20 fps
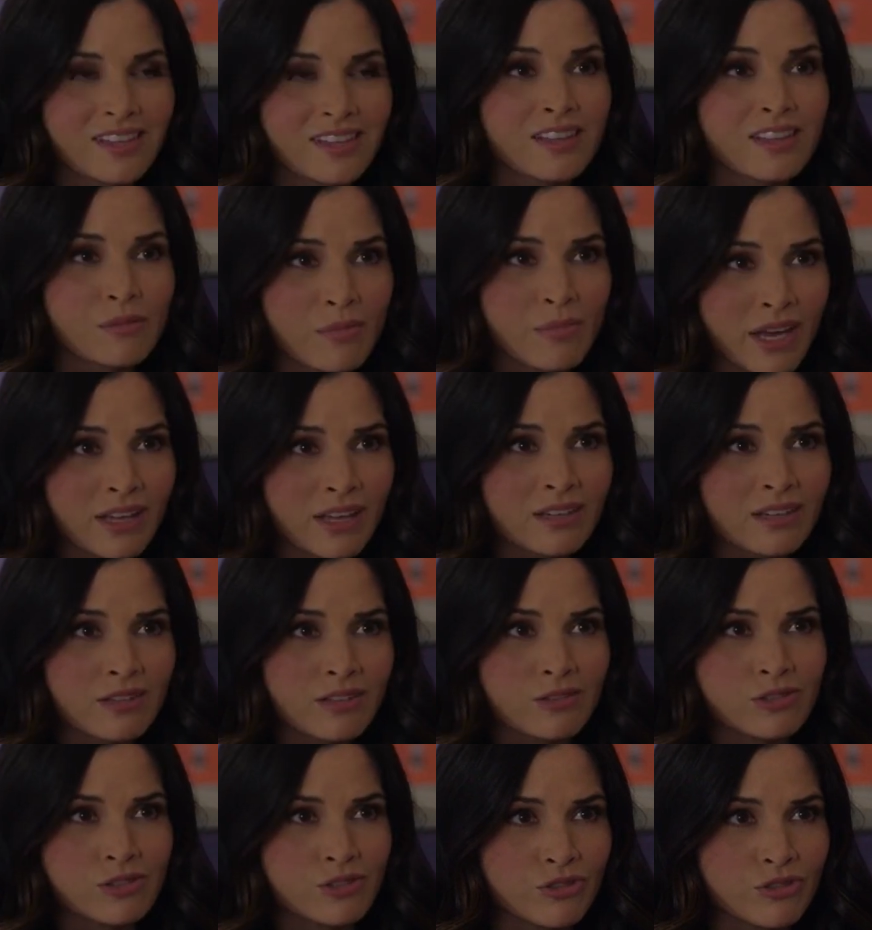The man
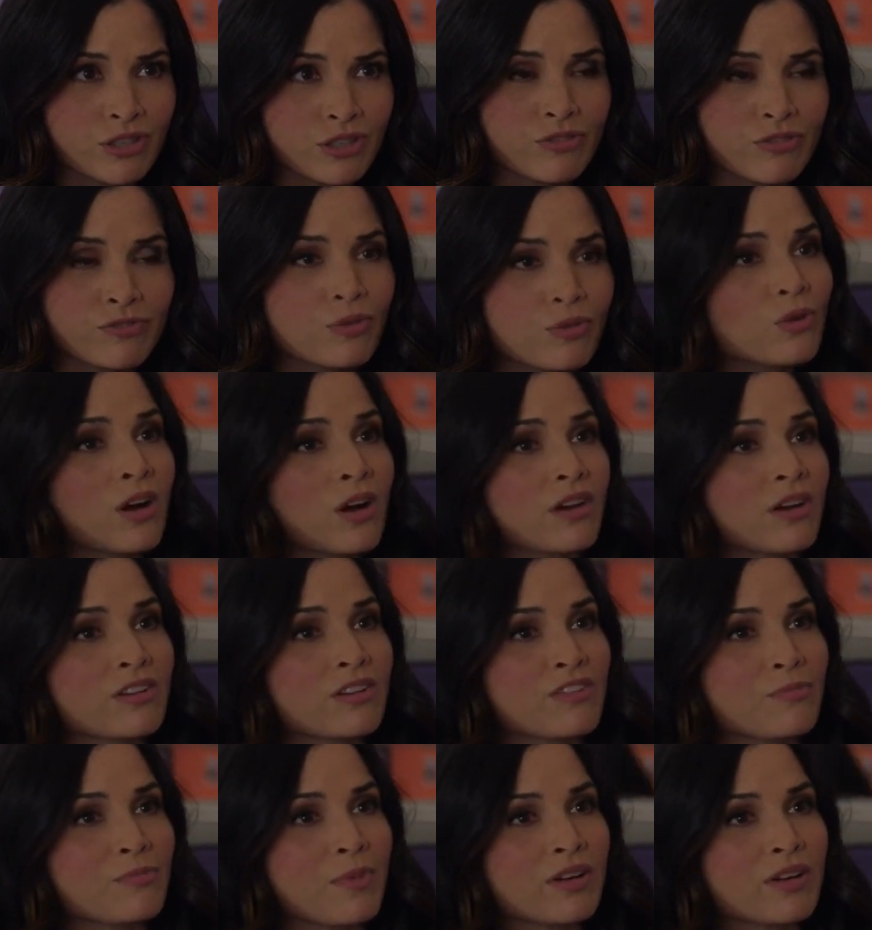used to drink a full carton
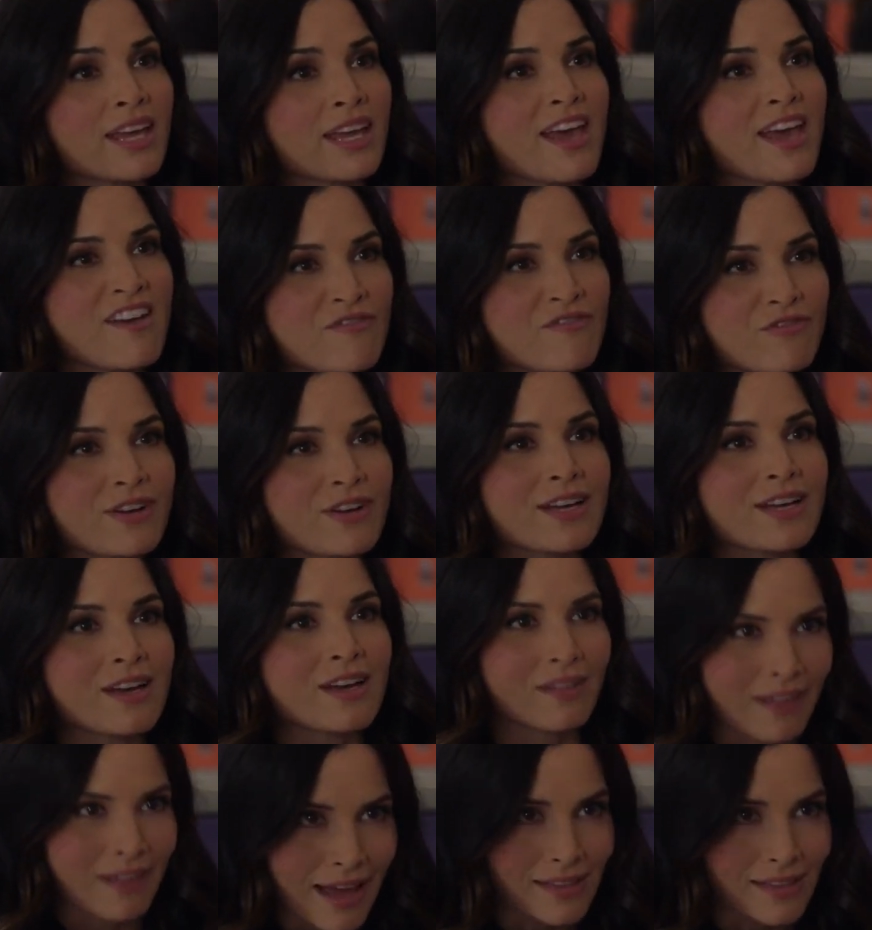of milk every
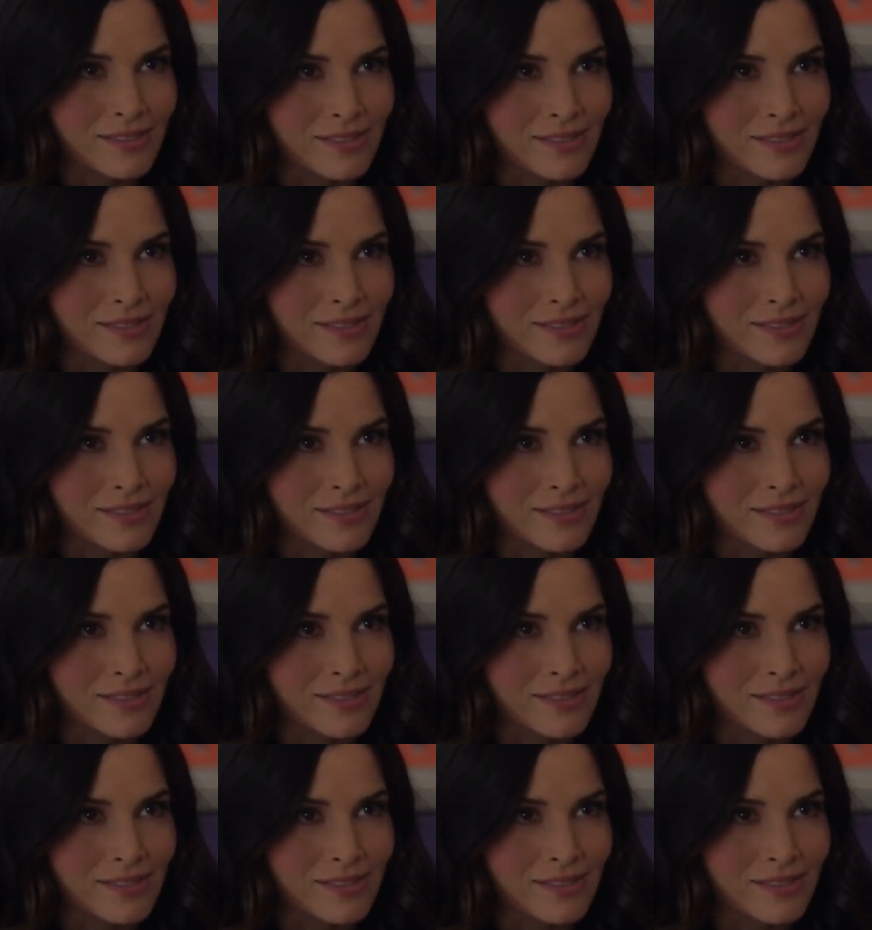class.